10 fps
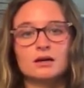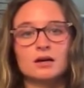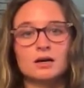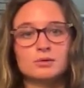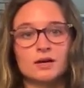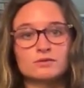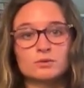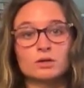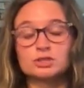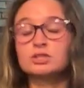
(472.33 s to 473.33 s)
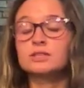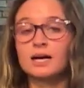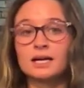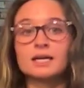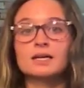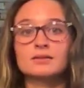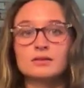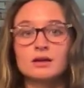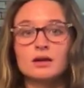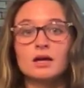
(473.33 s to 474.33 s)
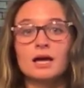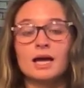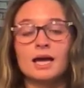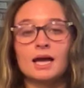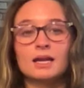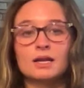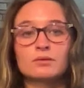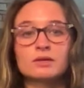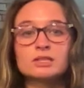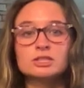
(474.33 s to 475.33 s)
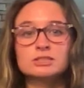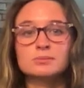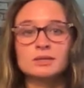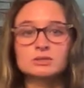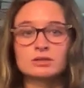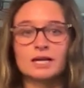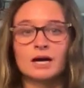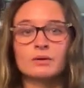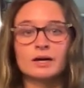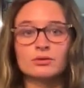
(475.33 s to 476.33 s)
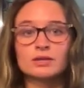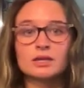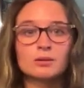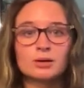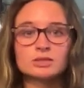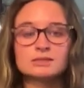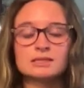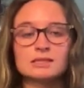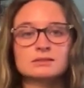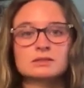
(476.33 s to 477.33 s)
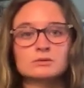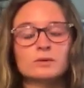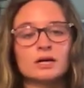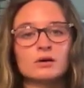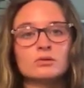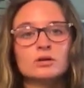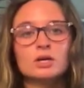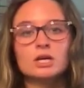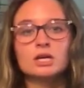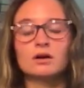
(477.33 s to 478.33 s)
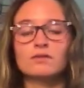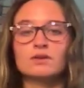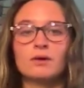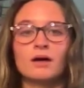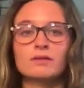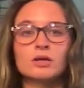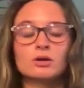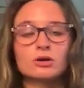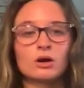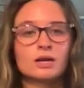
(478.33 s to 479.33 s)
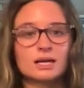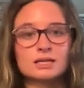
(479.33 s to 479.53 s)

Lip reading: and you have to watch your diet. And it really just depends on how healthy the person is as well. If you have other chronic